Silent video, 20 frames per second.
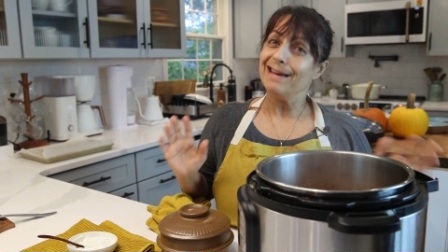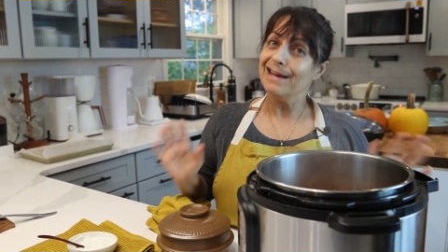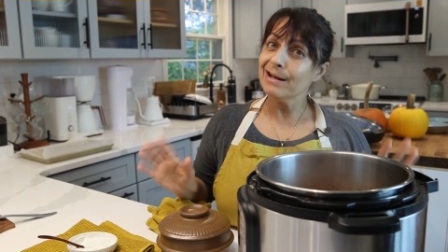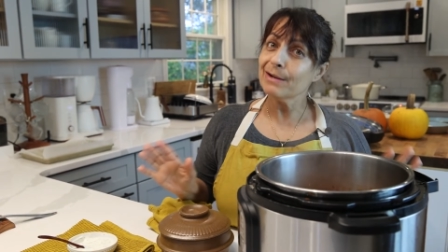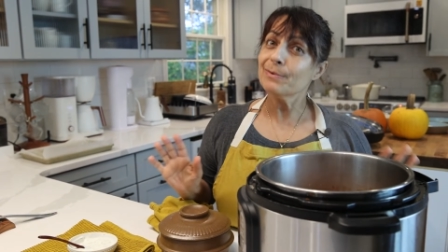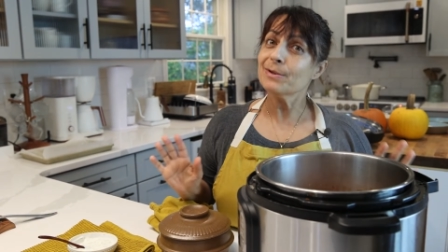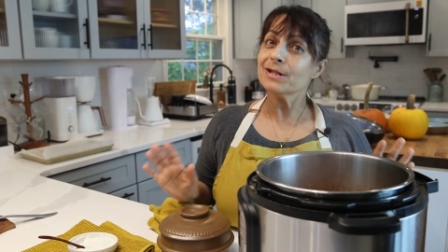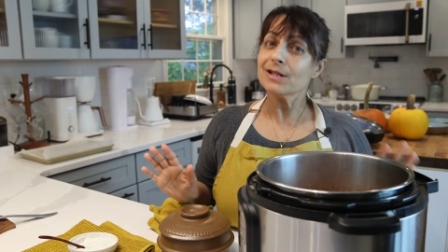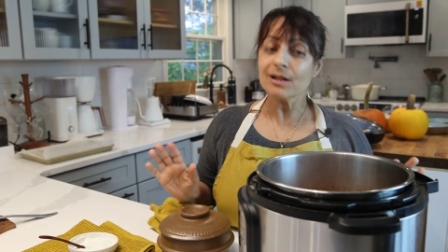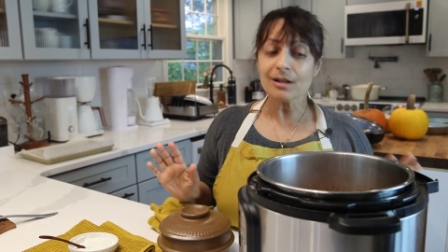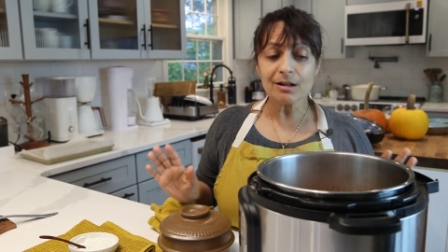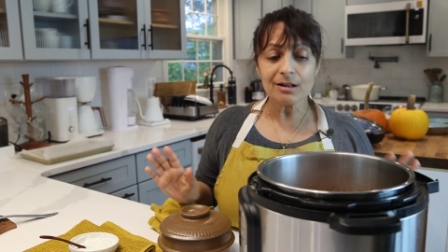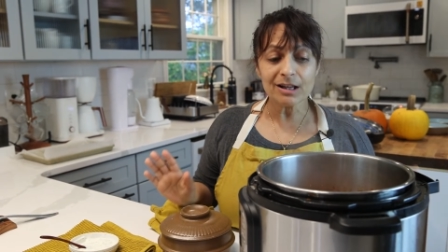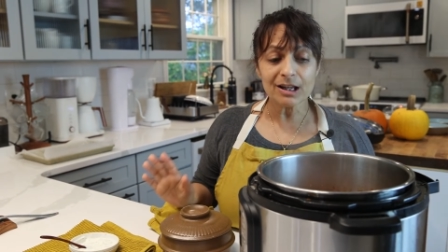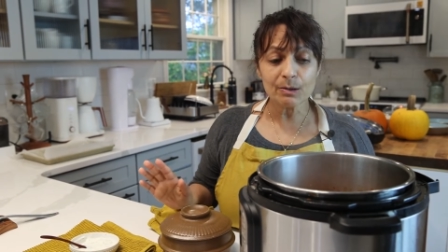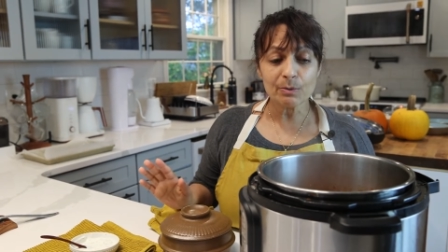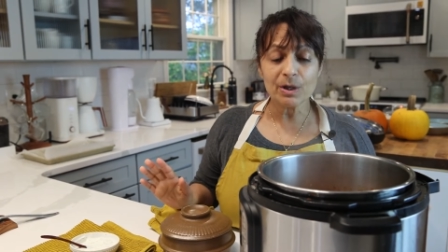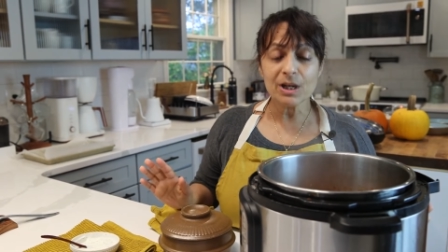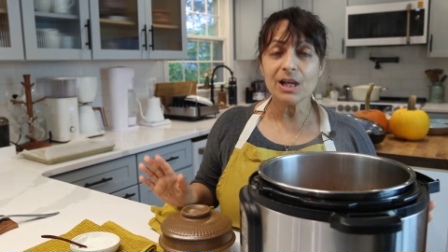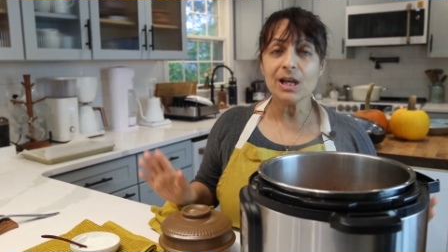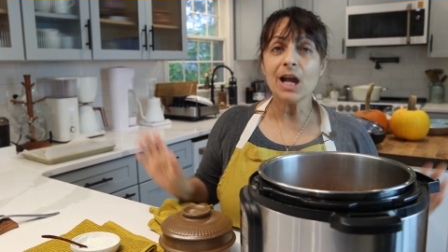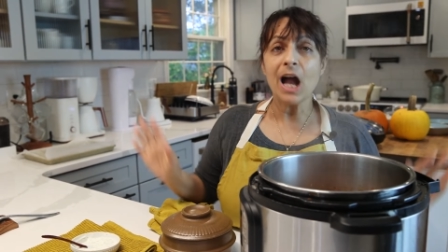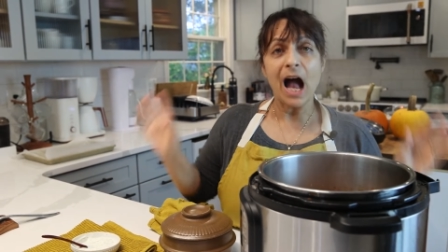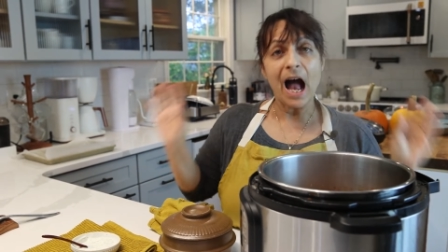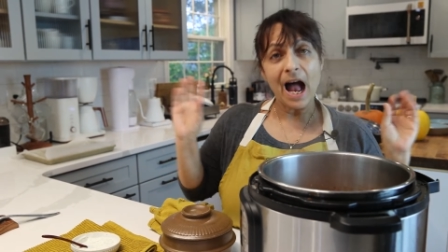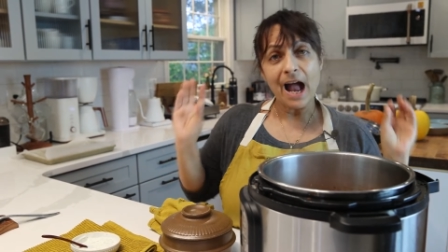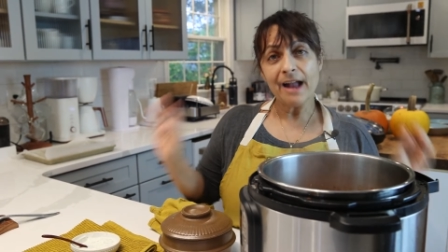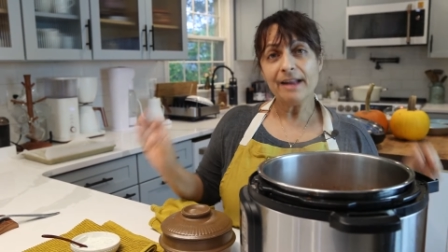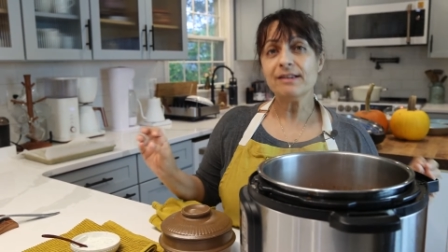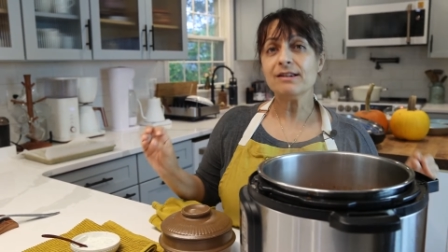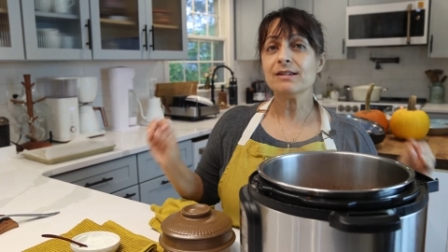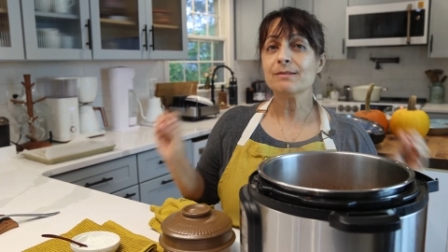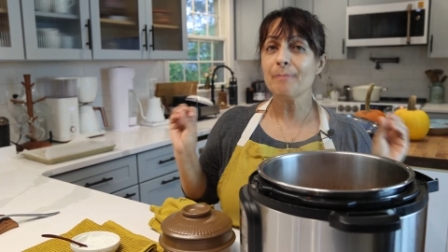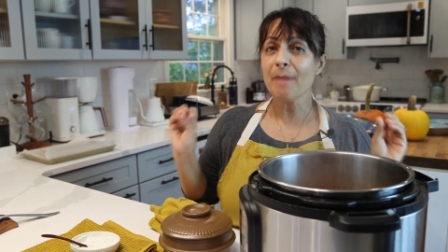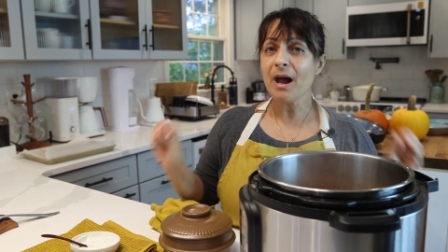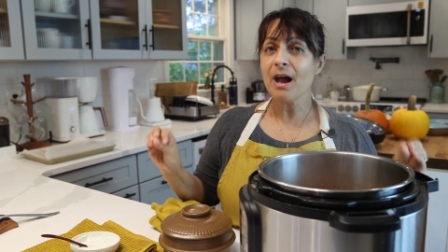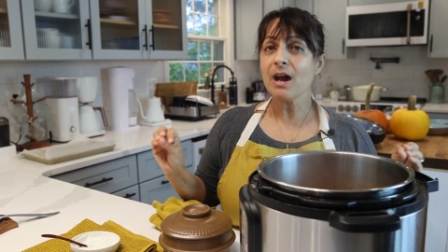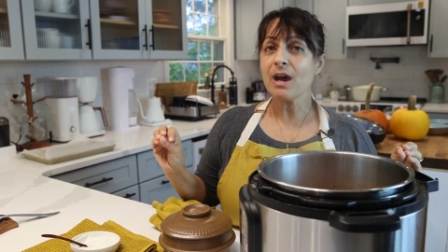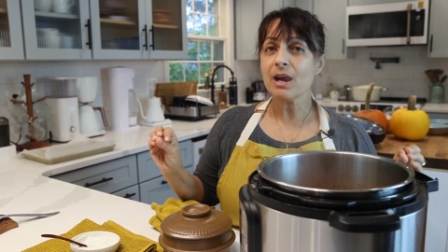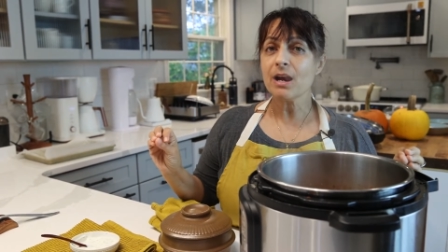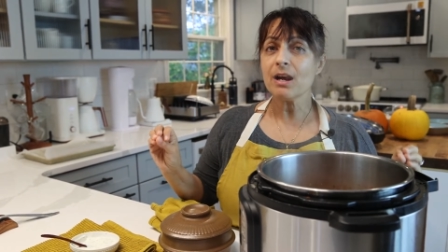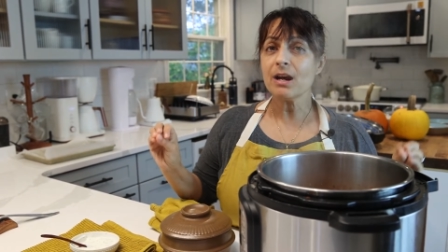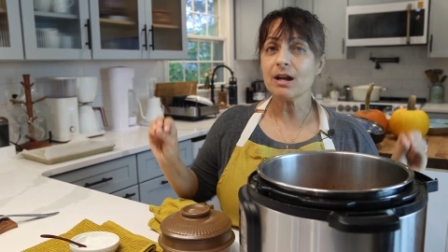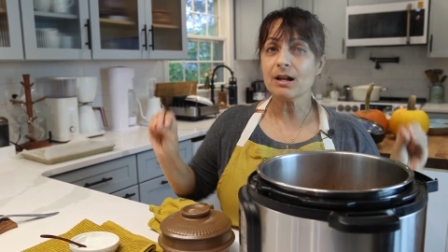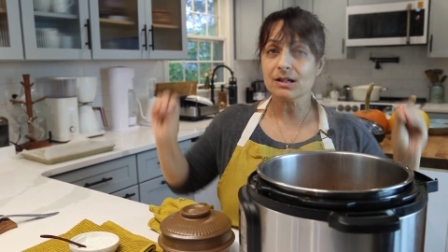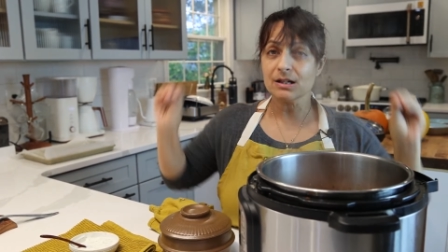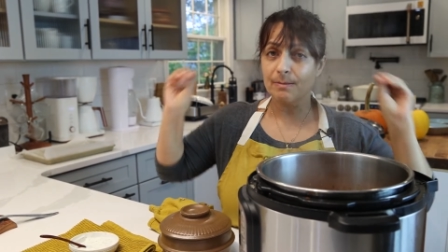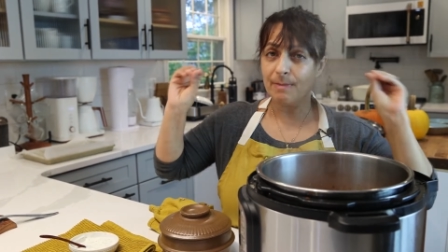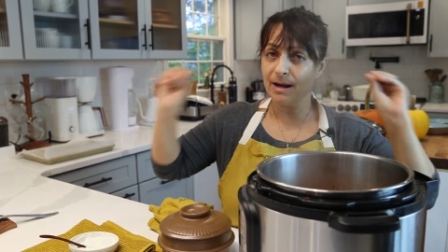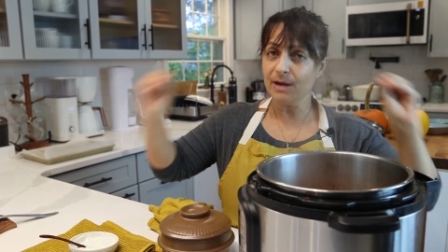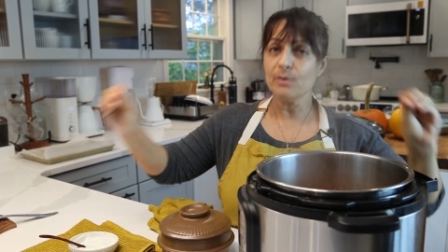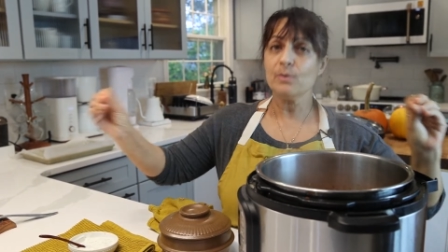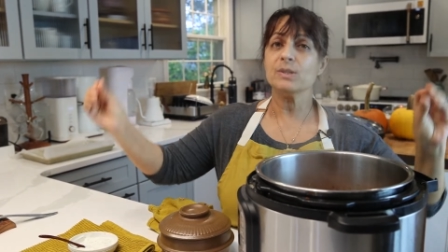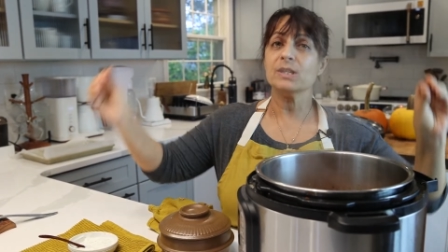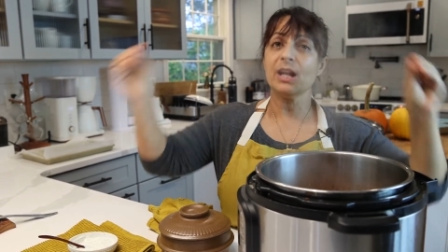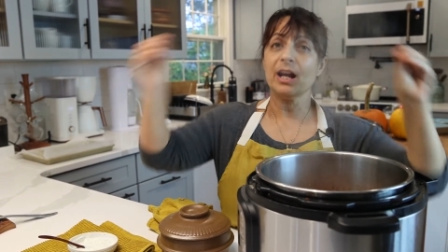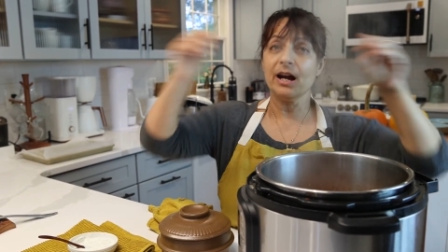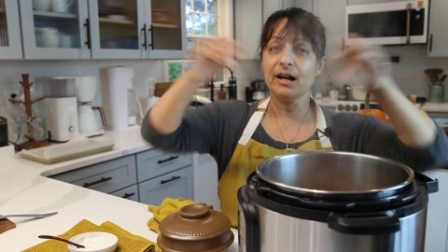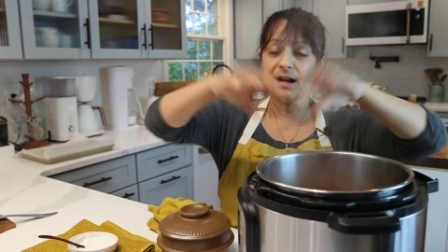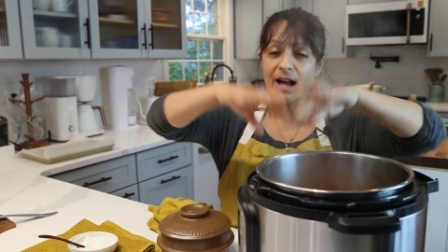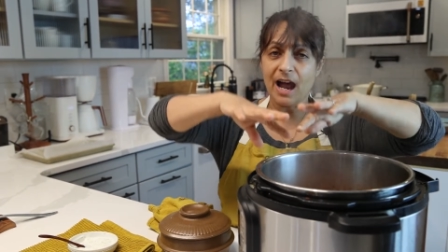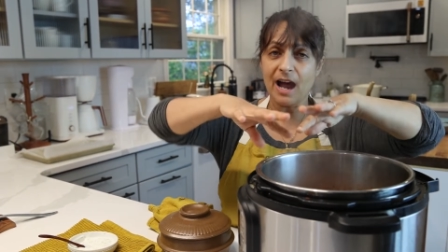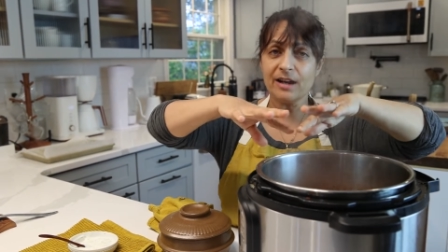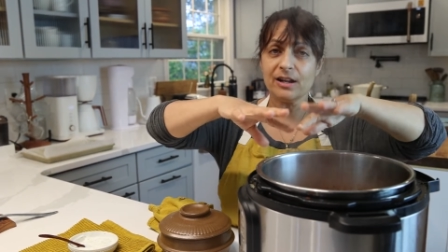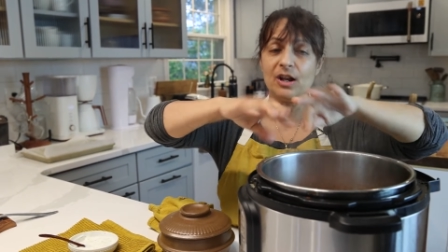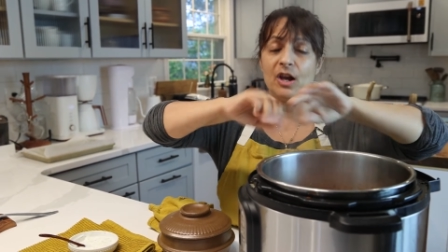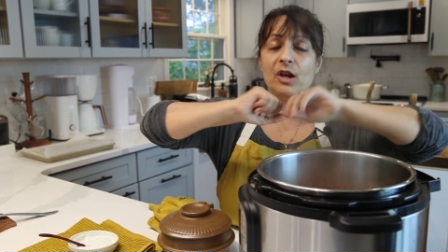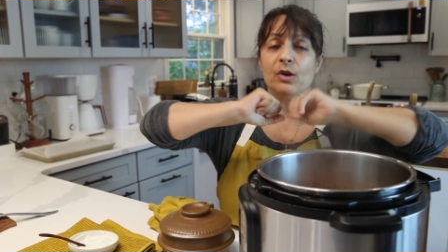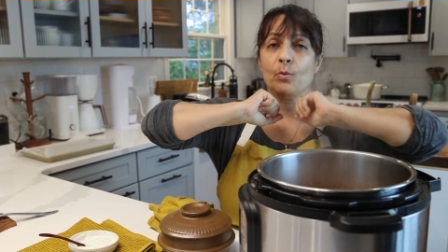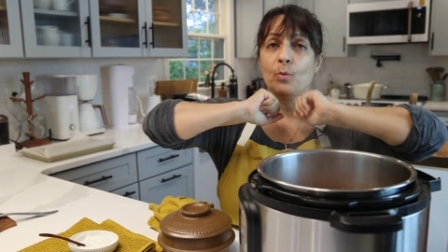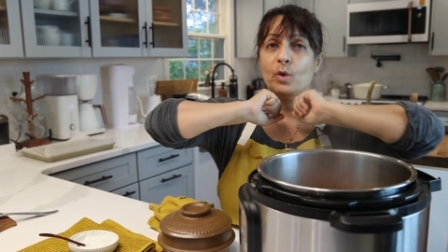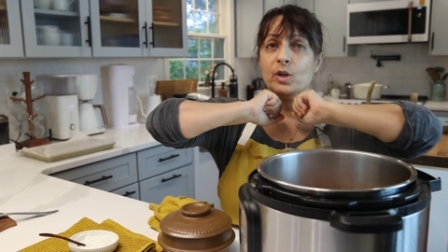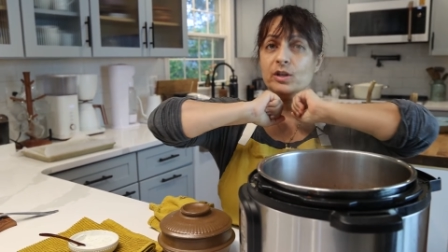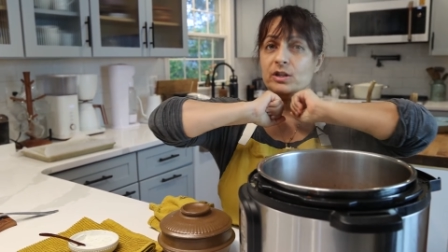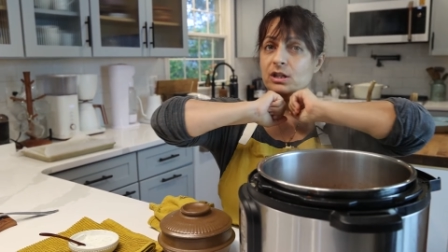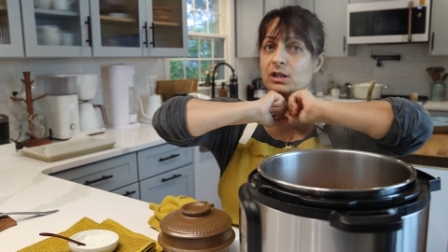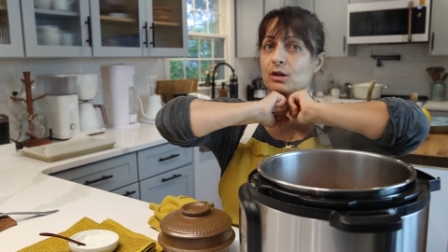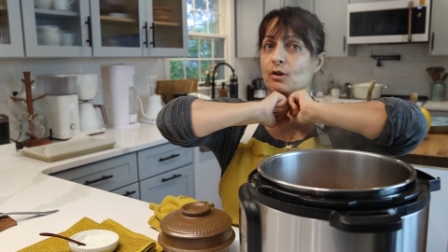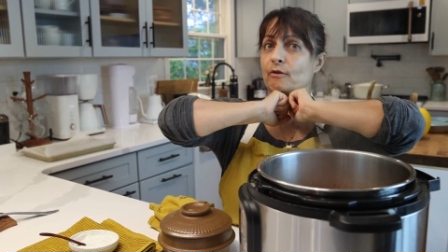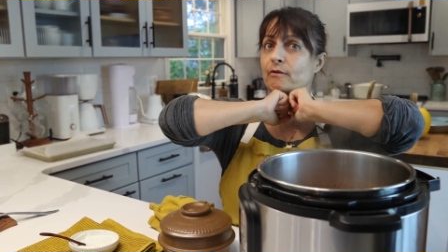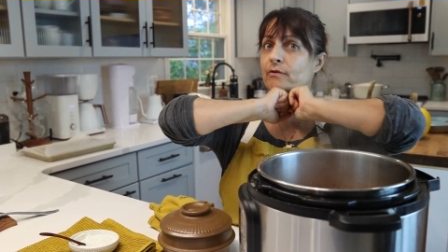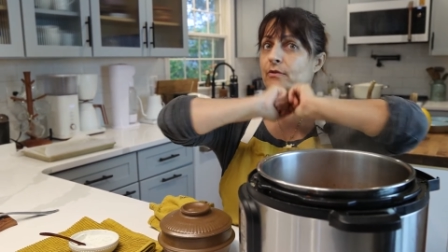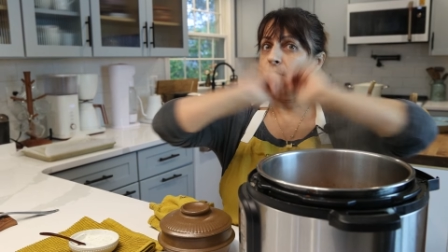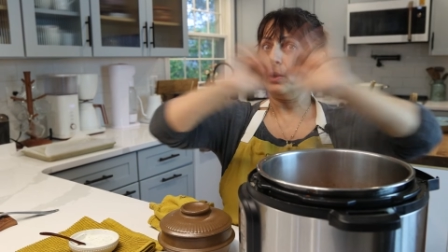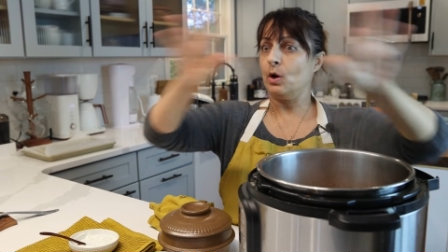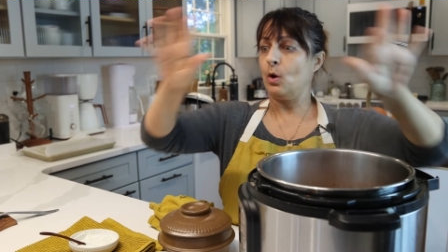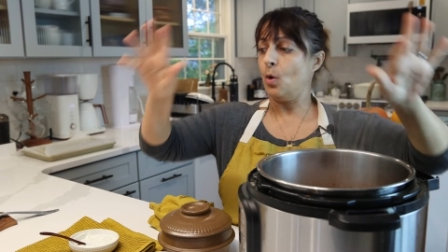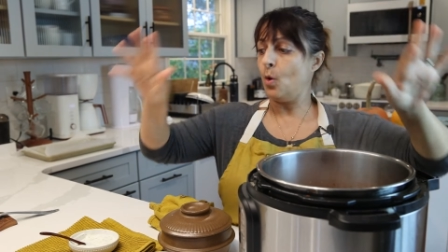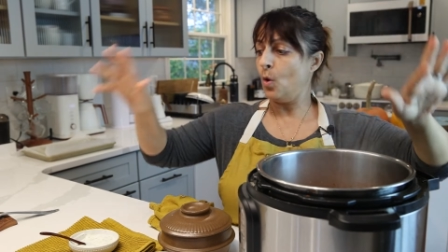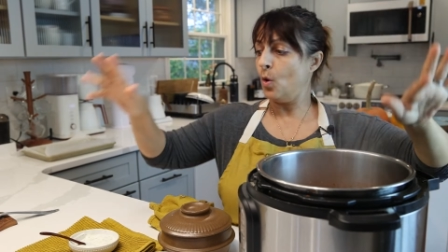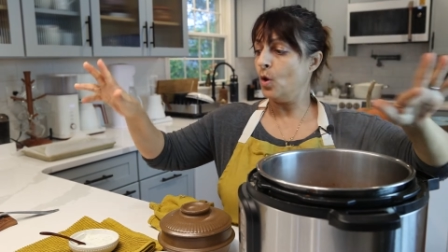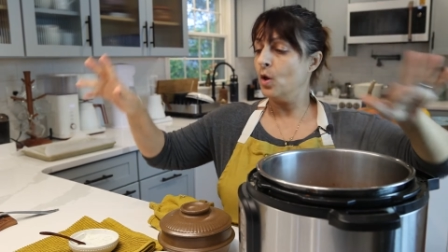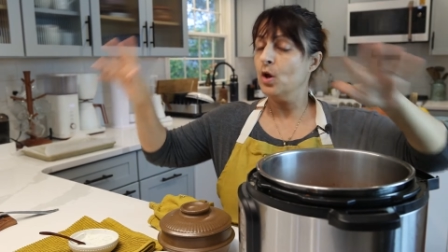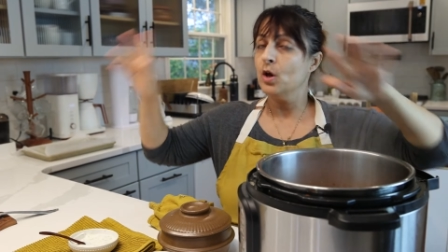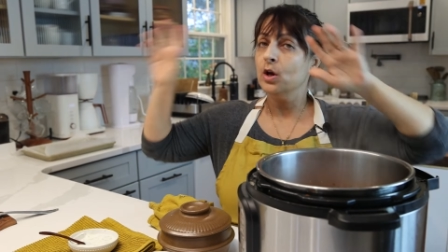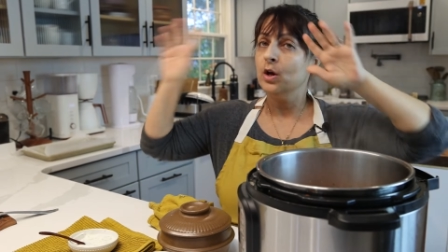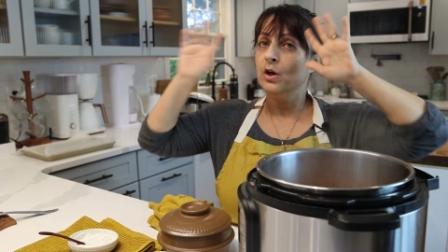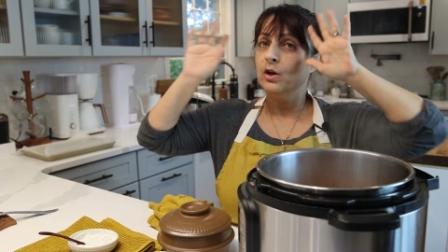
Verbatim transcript: it was a little liquidy and my tomatoes that I had added were still very whole.